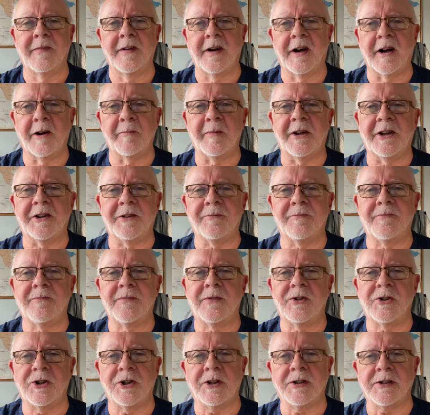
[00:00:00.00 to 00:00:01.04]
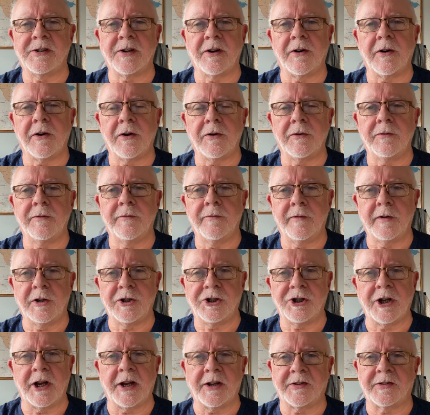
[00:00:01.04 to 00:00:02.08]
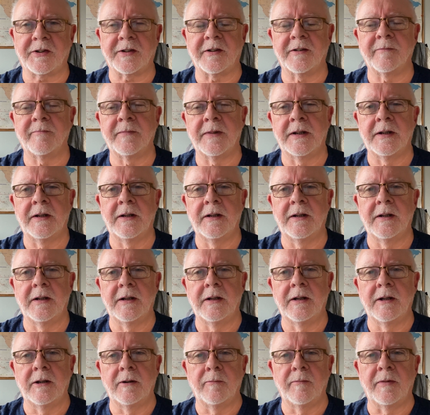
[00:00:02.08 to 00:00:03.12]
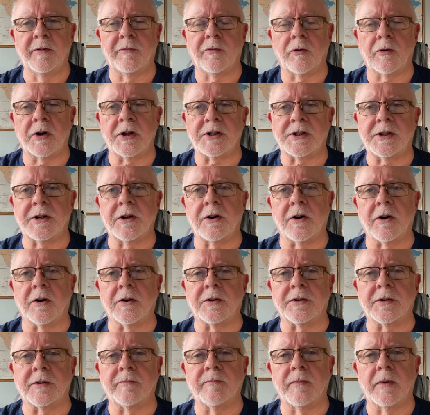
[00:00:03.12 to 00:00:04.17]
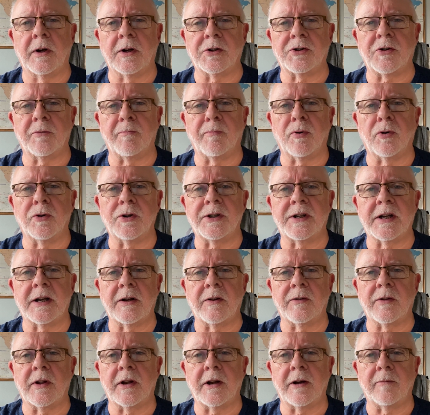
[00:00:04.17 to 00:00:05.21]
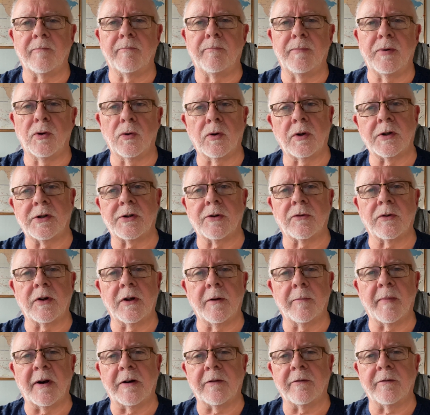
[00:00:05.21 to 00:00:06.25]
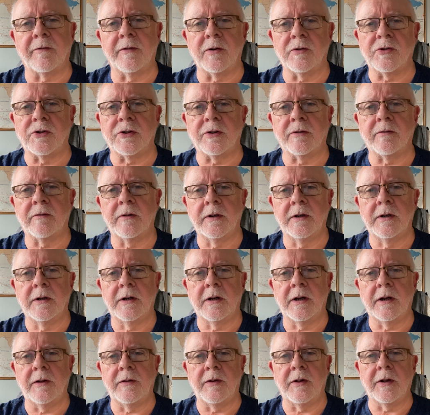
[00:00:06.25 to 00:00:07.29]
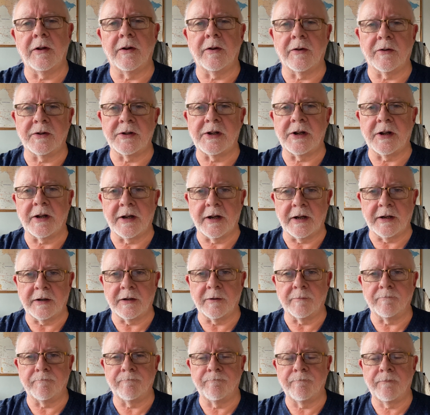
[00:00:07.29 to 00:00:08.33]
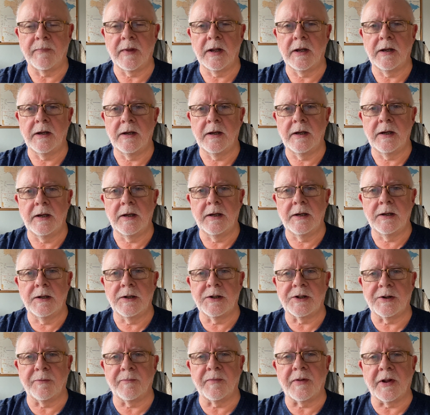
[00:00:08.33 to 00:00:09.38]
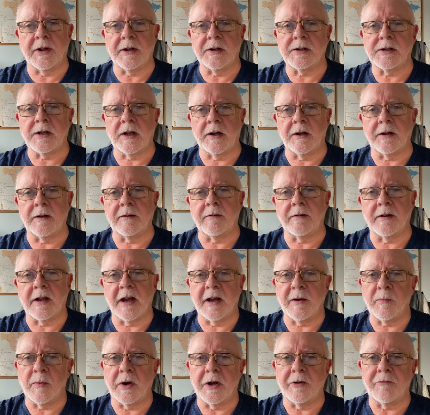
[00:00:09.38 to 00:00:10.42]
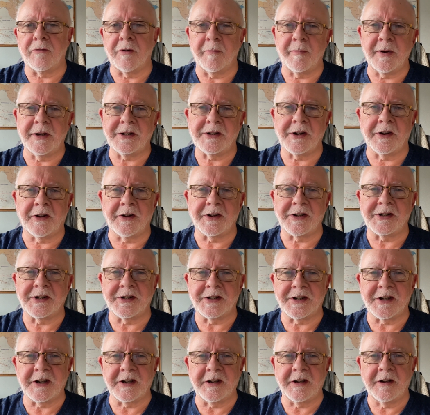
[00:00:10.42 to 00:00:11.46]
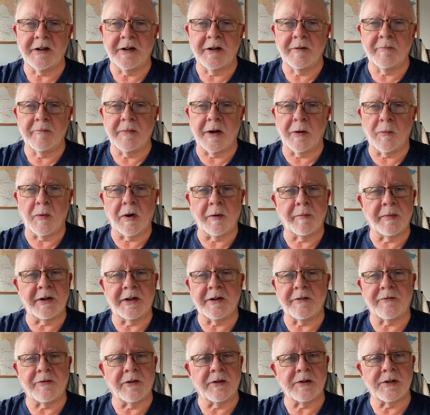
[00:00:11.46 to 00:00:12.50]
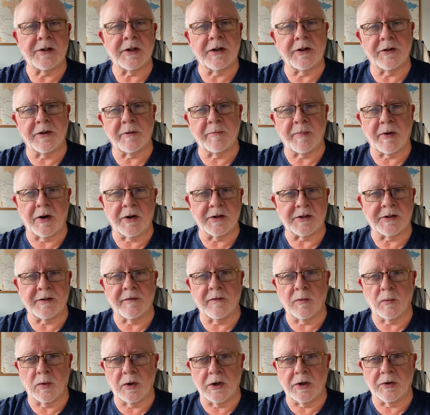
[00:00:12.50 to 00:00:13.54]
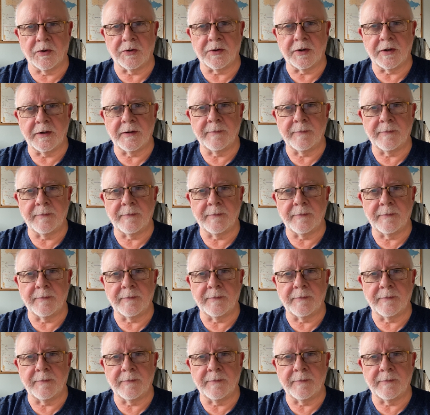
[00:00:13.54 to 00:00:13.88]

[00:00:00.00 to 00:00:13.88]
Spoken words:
I'm Ian, G0VGS. Before I start, I should point out that I'm purely talking about Fusion in the United Kingdom. Some things like gateway and repeater licensing may well be different in other parts of the world.